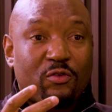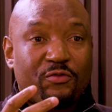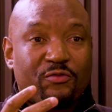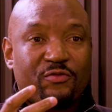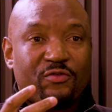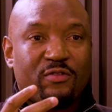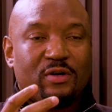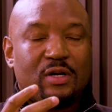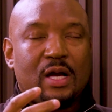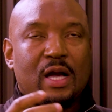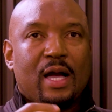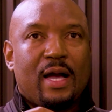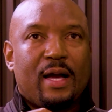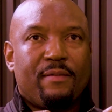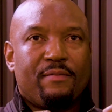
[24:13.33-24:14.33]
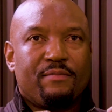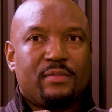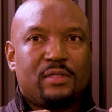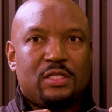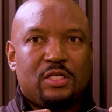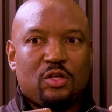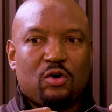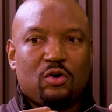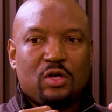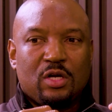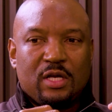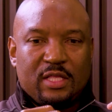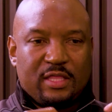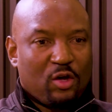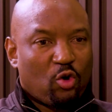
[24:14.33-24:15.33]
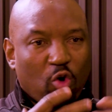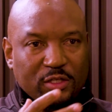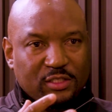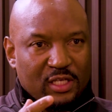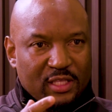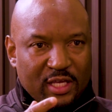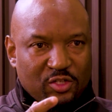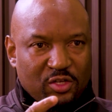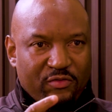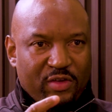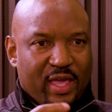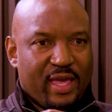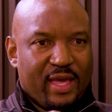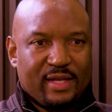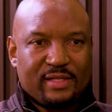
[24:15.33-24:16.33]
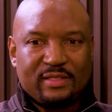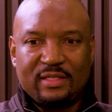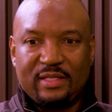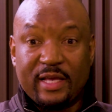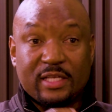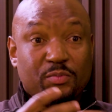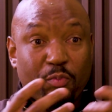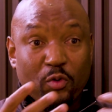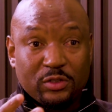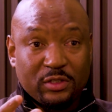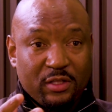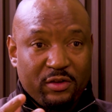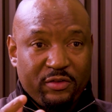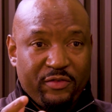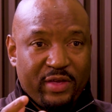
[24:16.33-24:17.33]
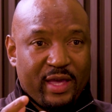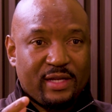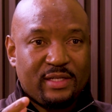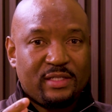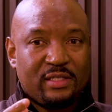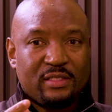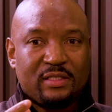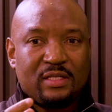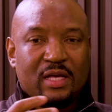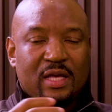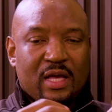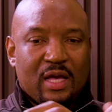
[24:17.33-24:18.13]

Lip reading: of, the coaching that you've had, the exposure that you've had in